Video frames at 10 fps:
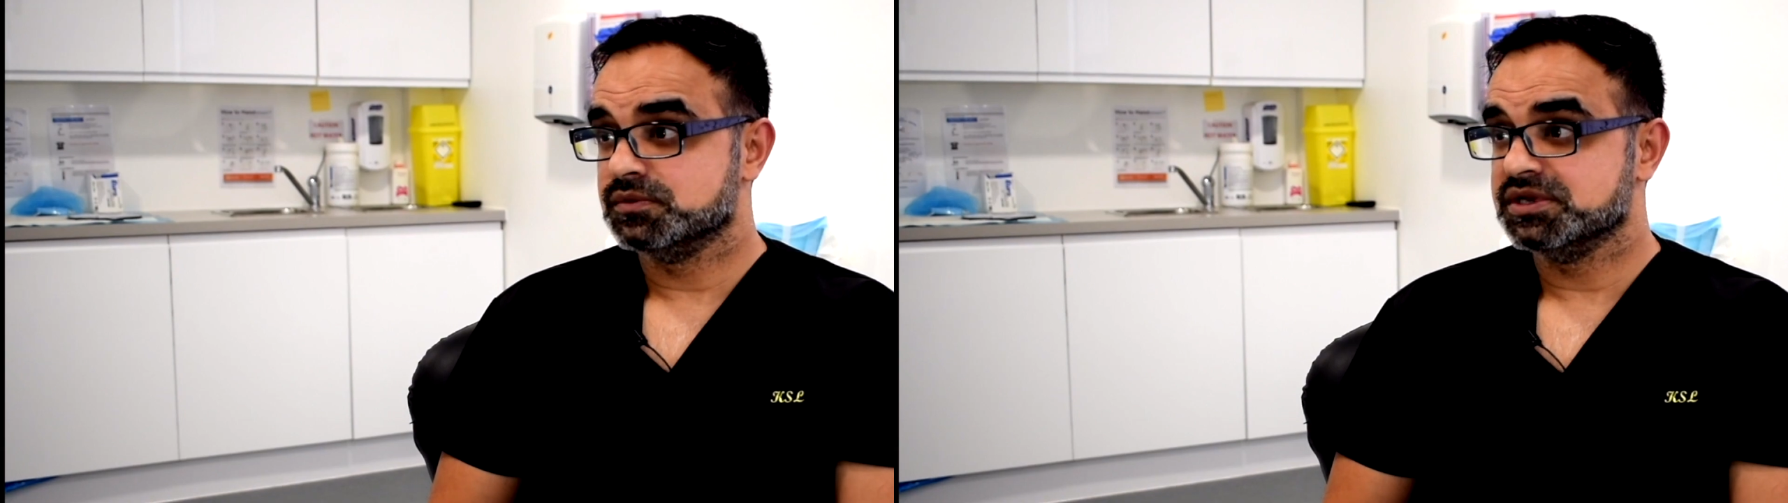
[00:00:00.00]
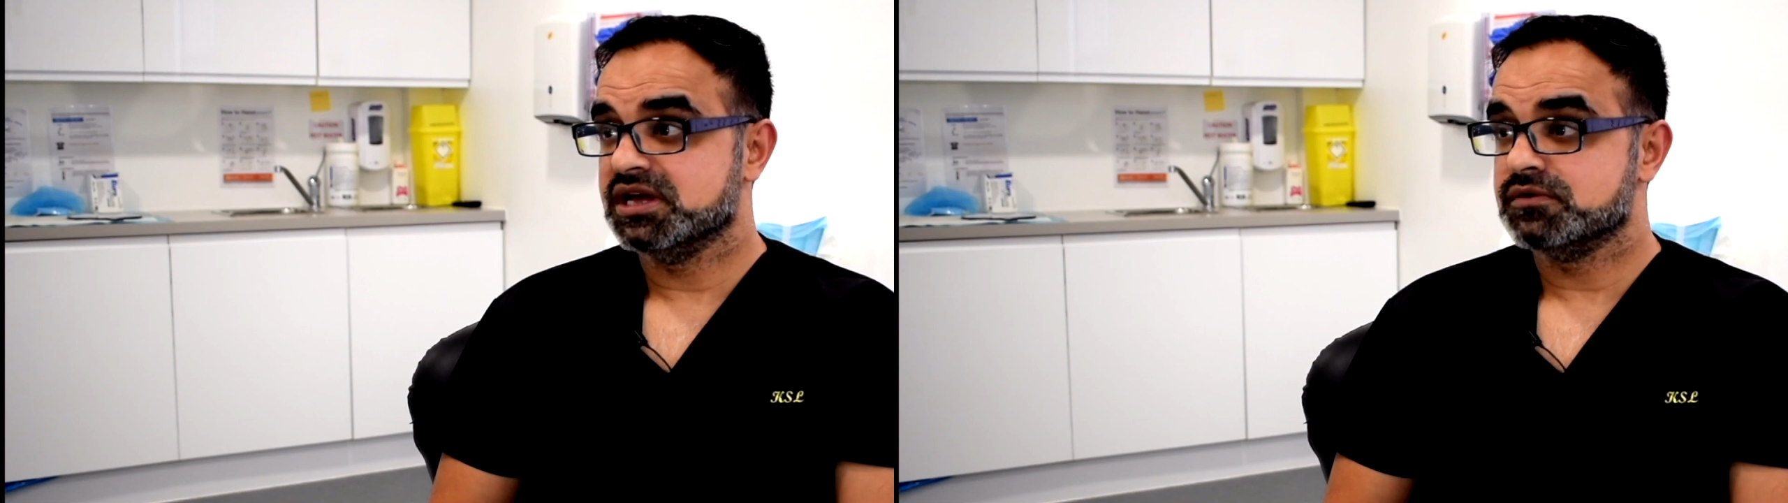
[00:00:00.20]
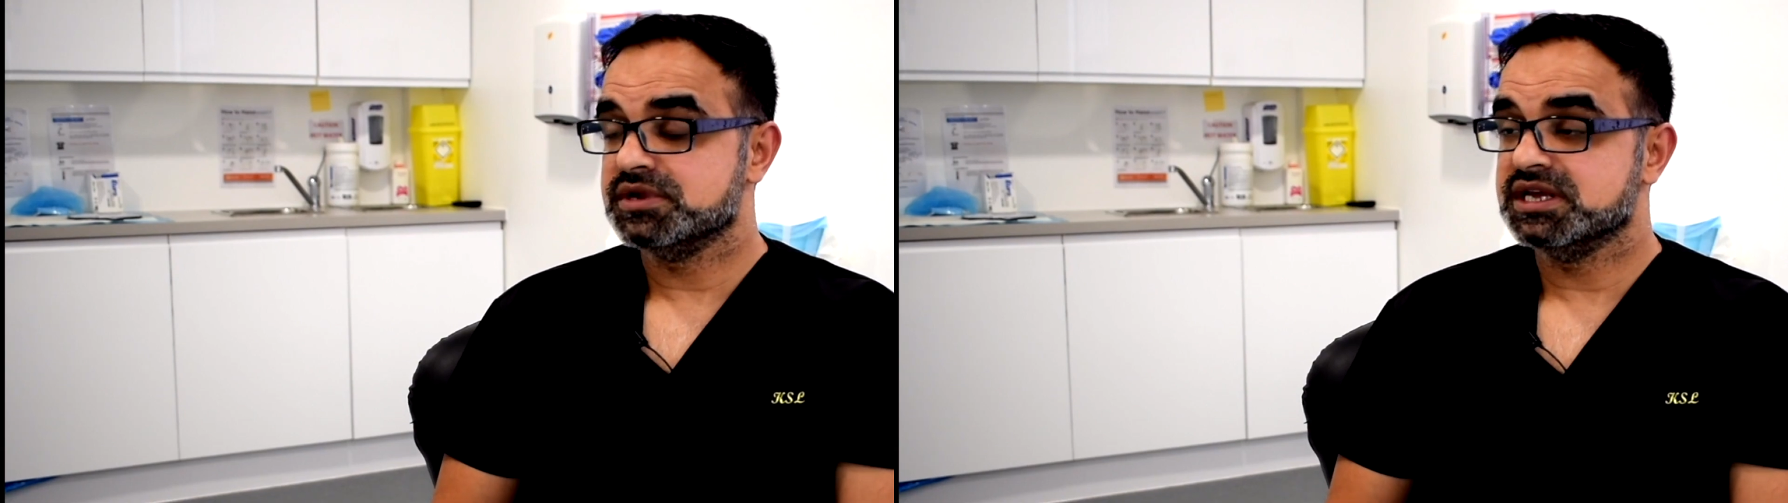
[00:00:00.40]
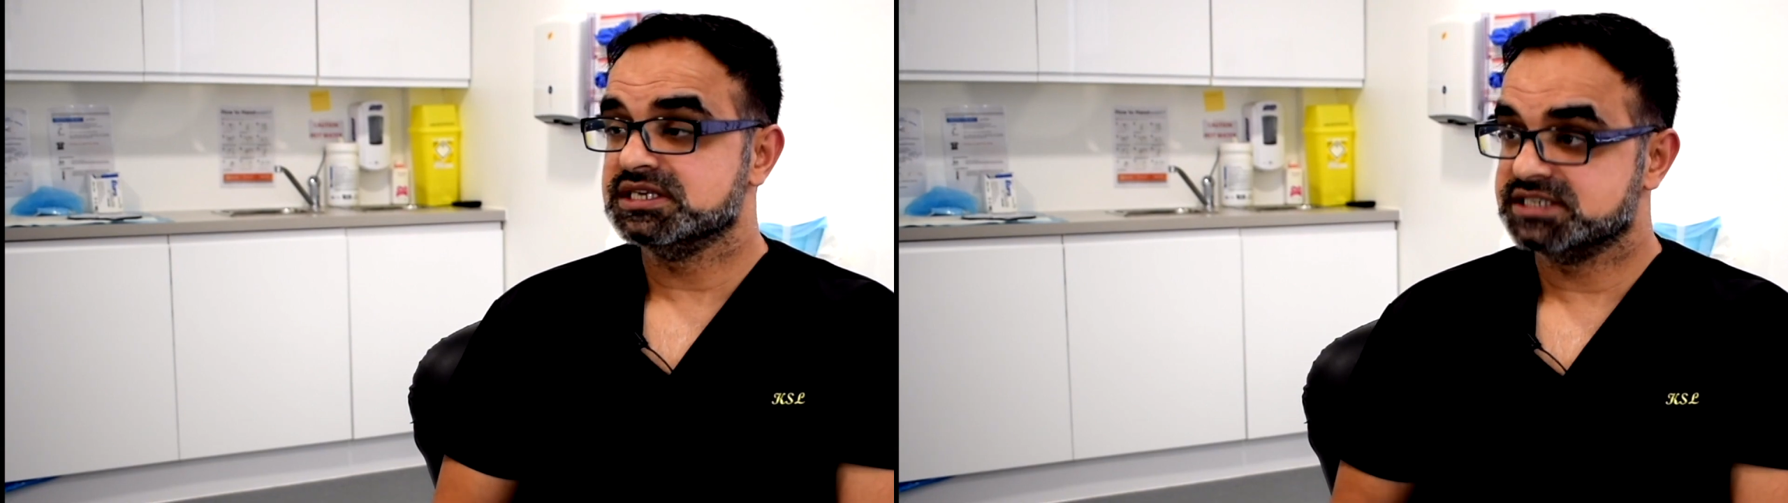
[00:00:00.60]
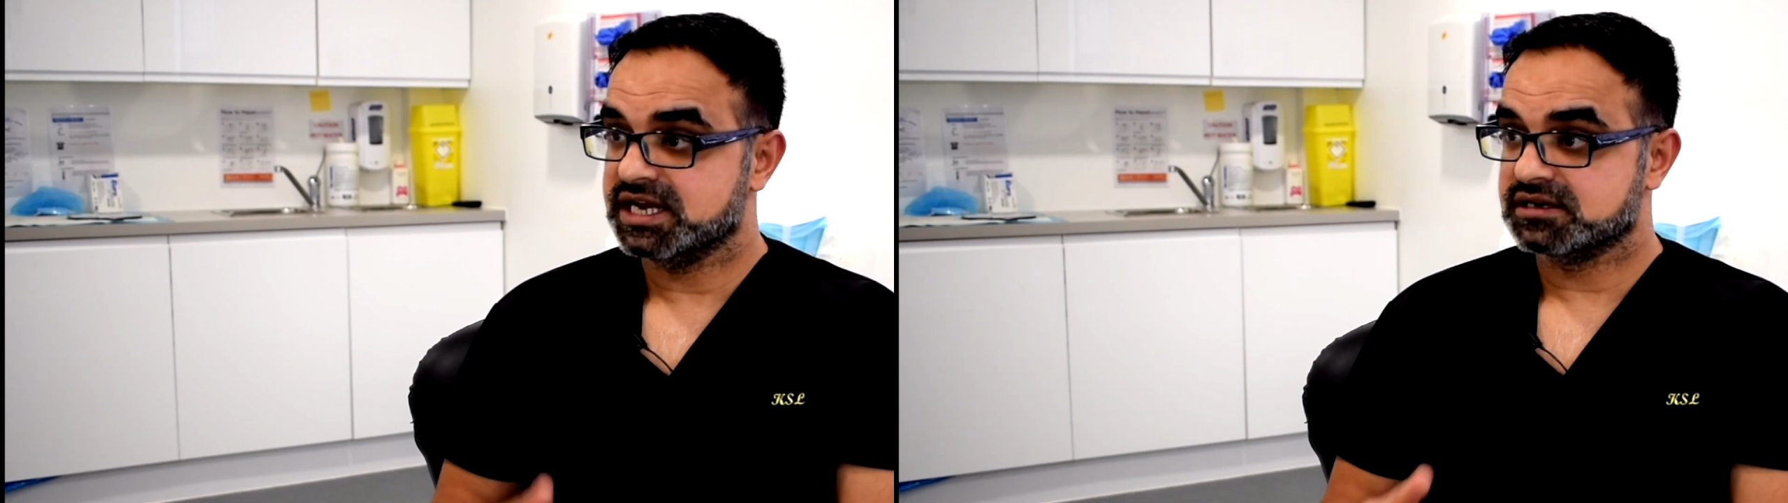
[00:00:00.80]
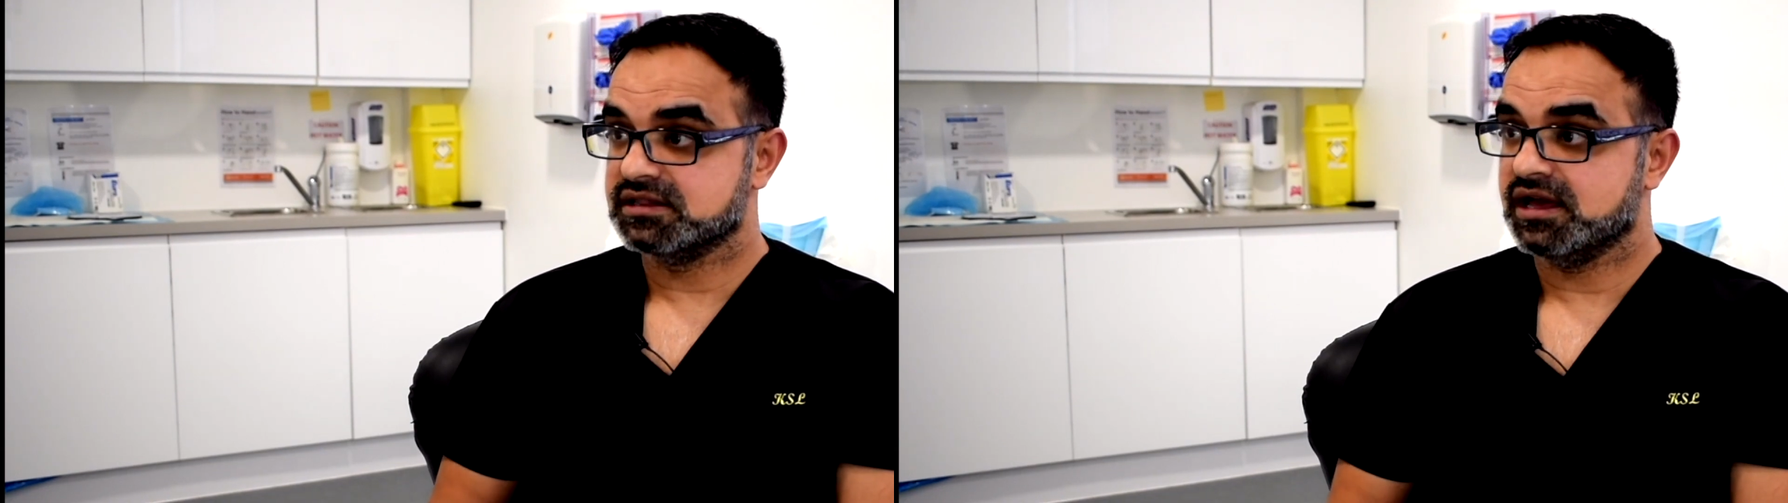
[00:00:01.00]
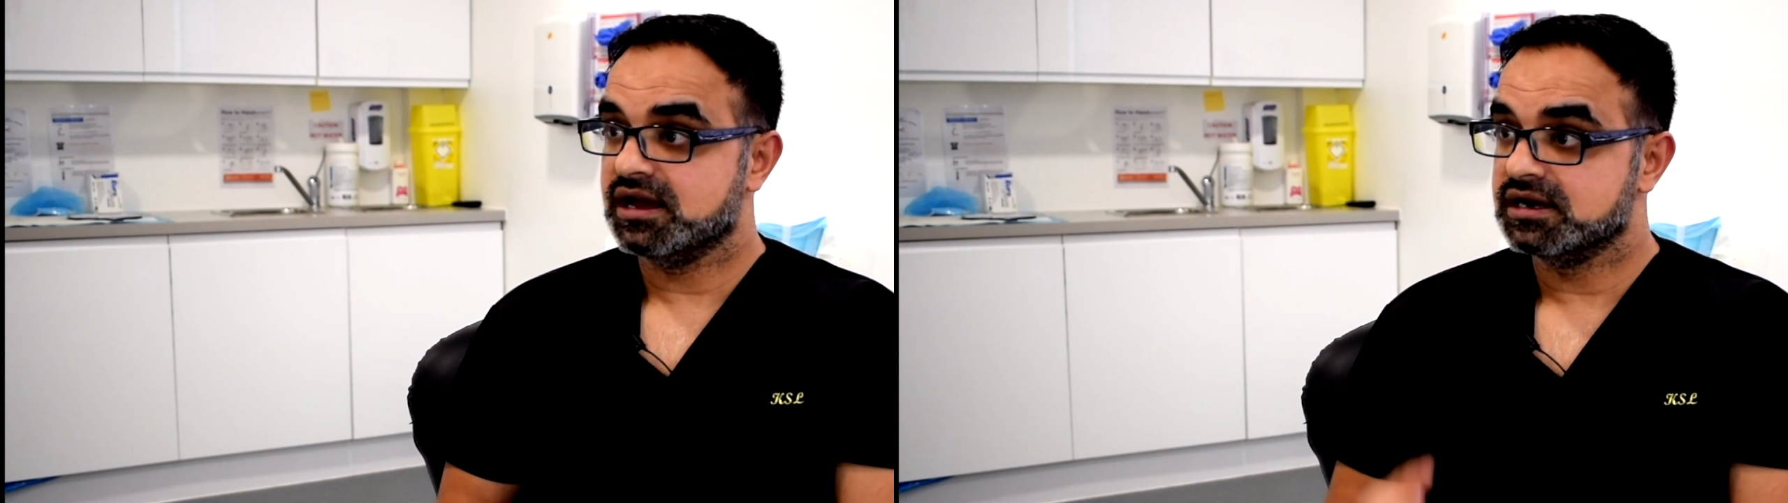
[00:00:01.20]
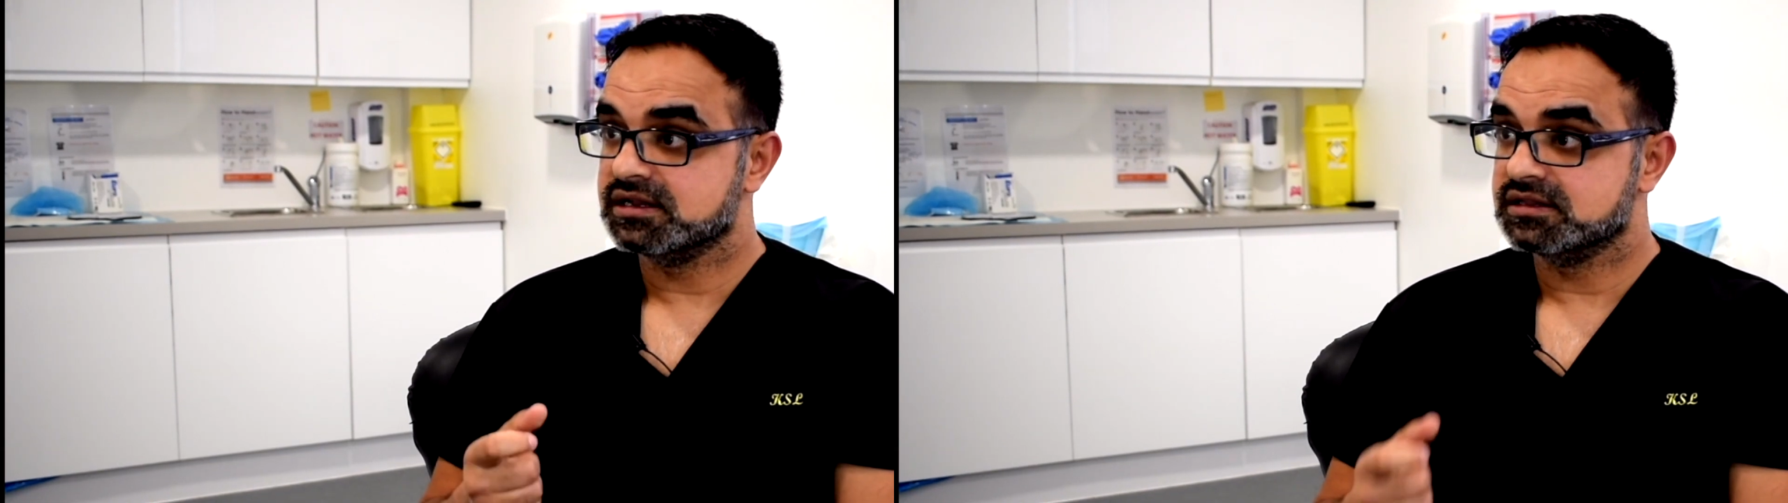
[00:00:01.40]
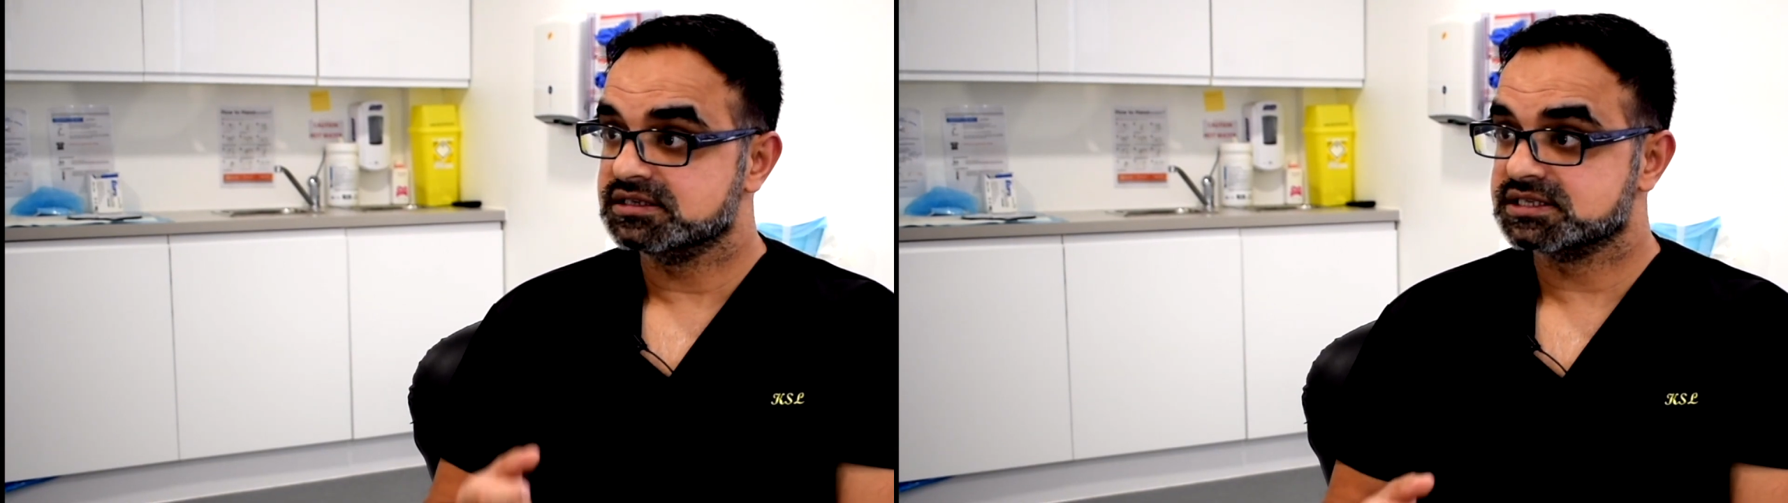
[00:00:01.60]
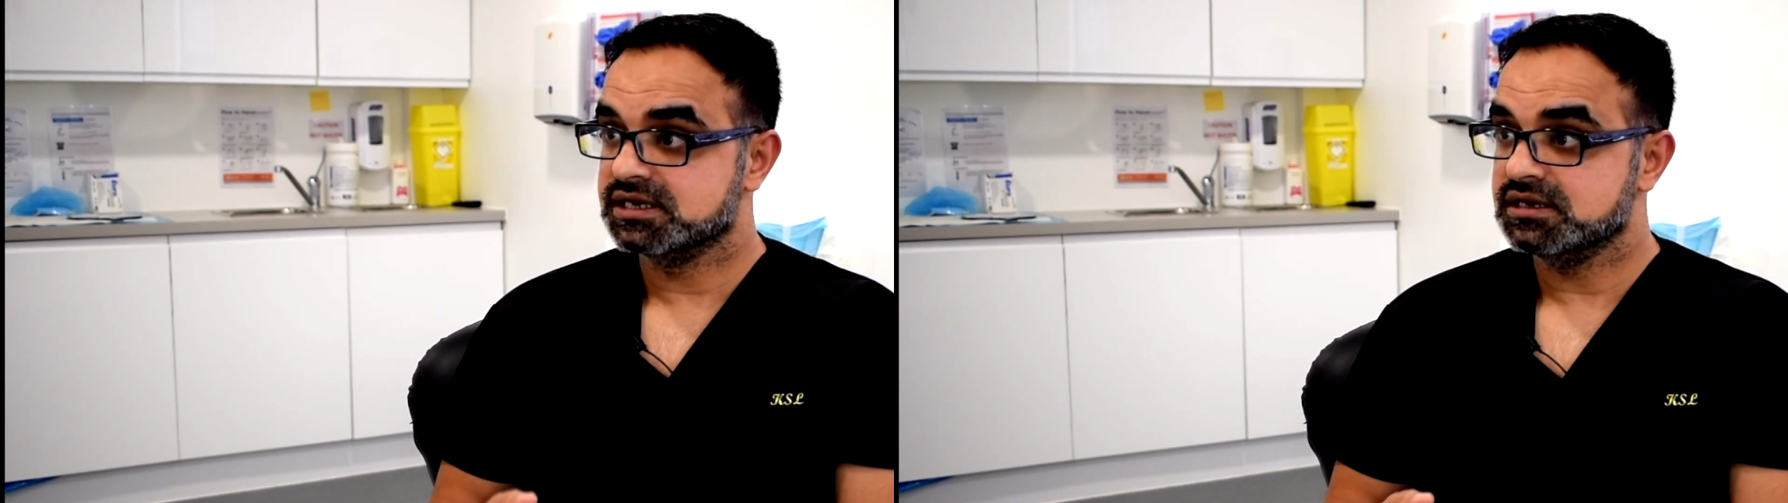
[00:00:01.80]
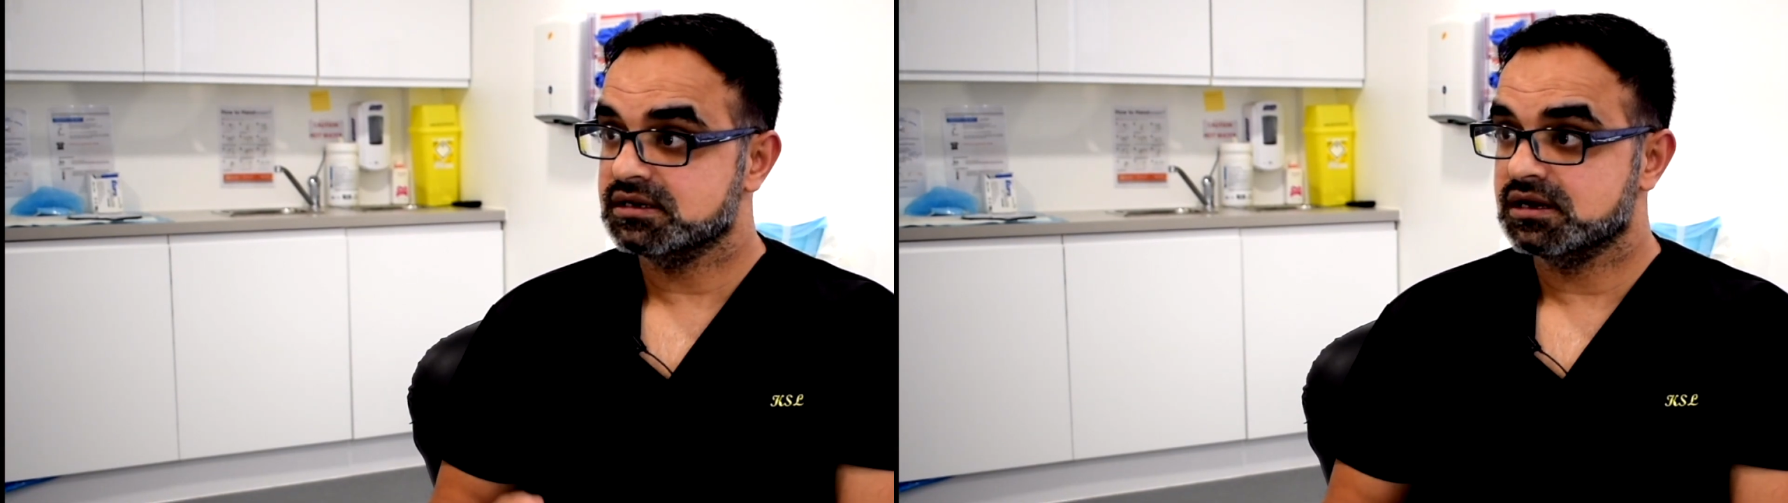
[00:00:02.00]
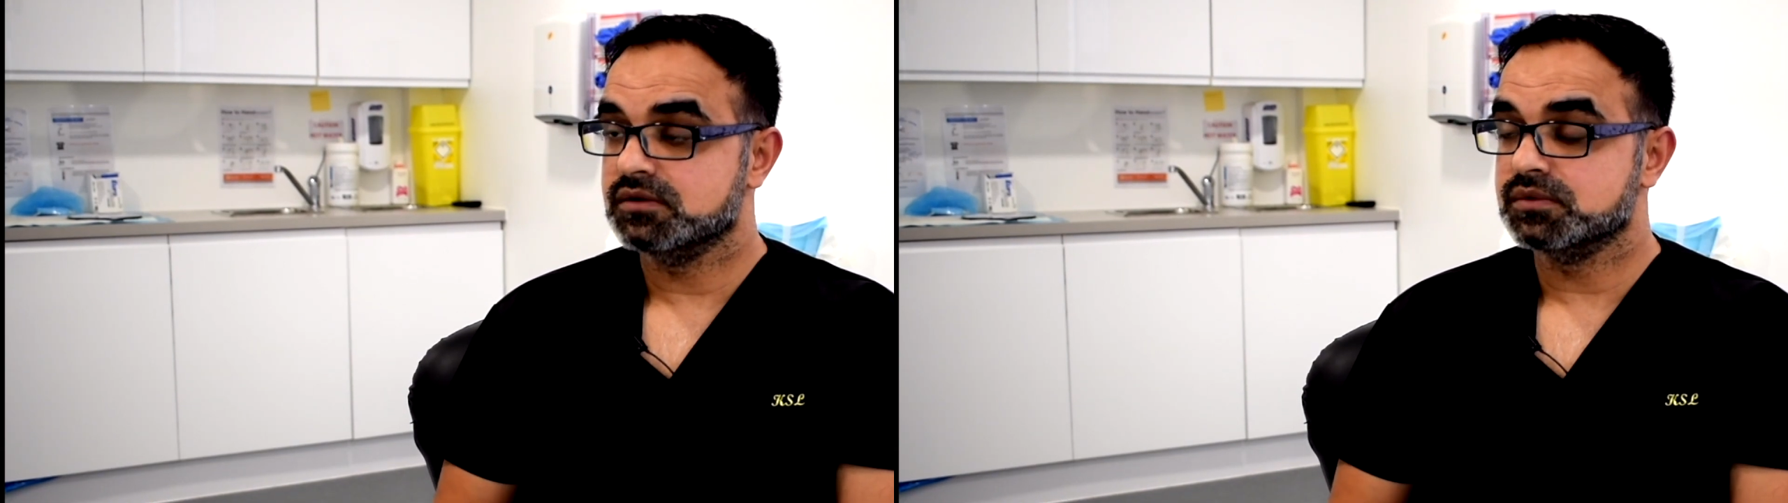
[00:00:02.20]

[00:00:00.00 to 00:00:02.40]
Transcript: We then re-inject that under the skin